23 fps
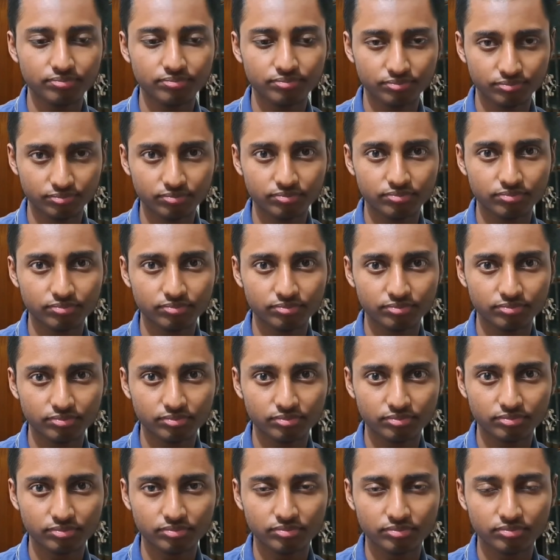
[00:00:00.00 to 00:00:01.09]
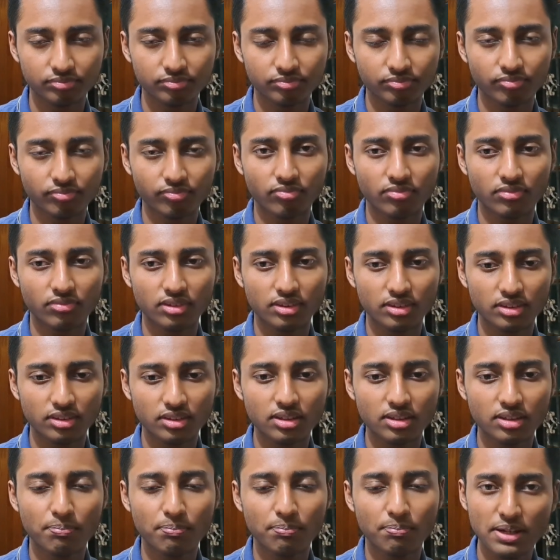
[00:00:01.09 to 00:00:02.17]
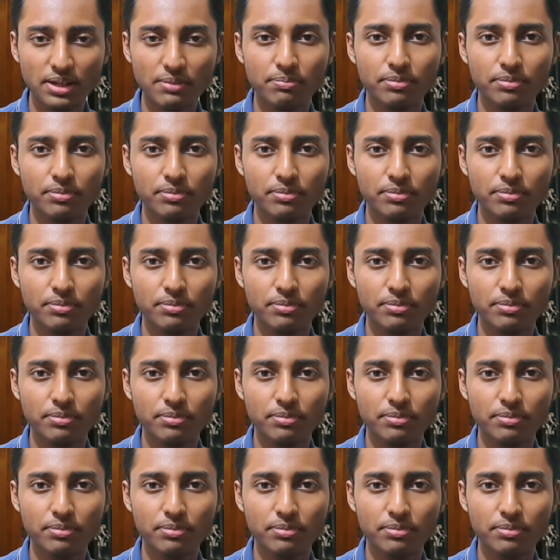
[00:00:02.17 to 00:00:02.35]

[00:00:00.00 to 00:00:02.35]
P1 script,